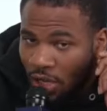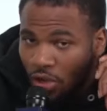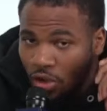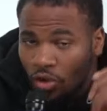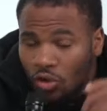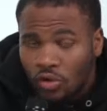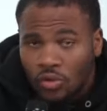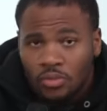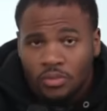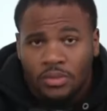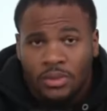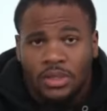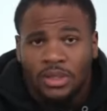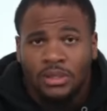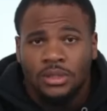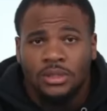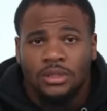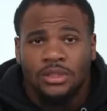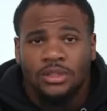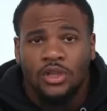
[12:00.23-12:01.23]
the Cowboys'
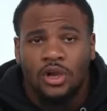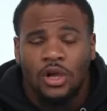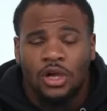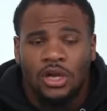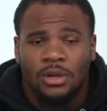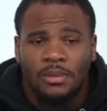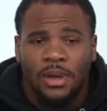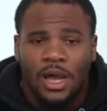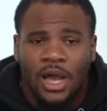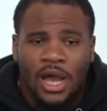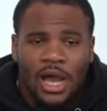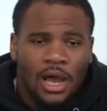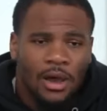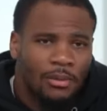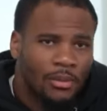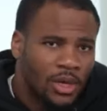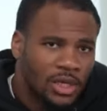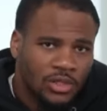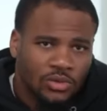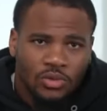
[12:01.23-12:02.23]
draft strategy,
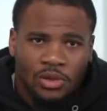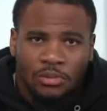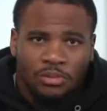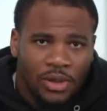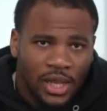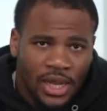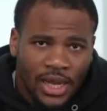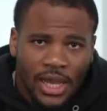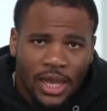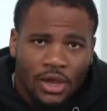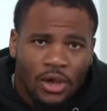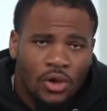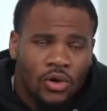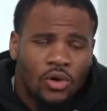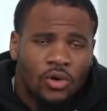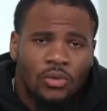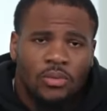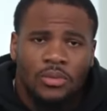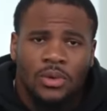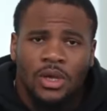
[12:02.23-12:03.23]
particularly
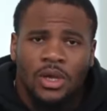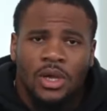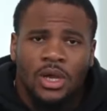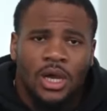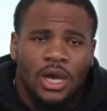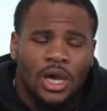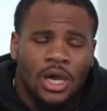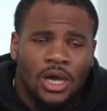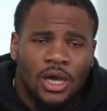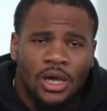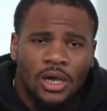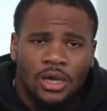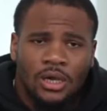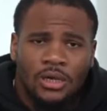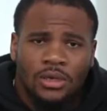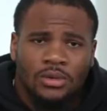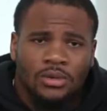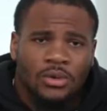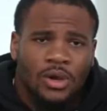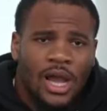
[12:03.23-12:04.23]
regarding their allocation
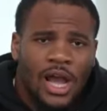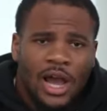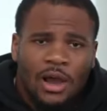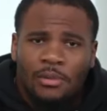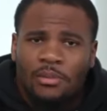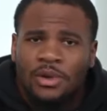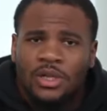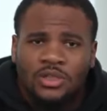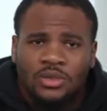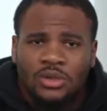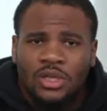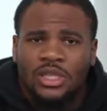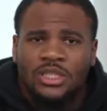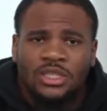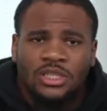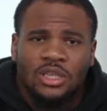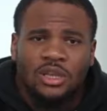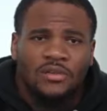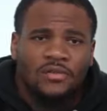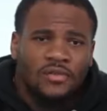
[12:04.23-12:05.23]
of resources.
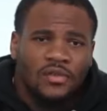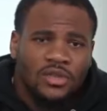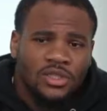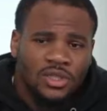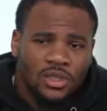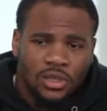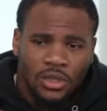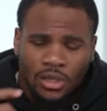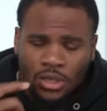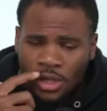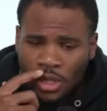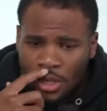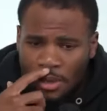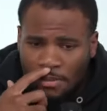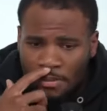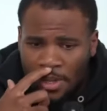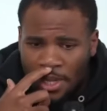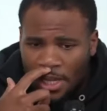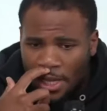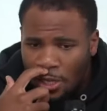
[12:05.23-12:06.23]
With
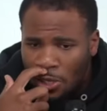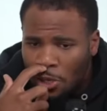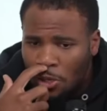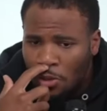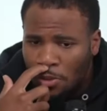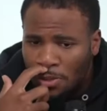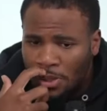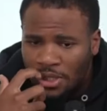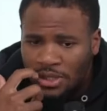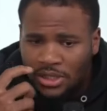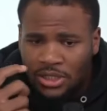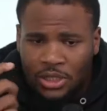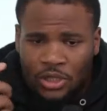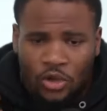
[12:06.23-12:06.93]
pressing needs across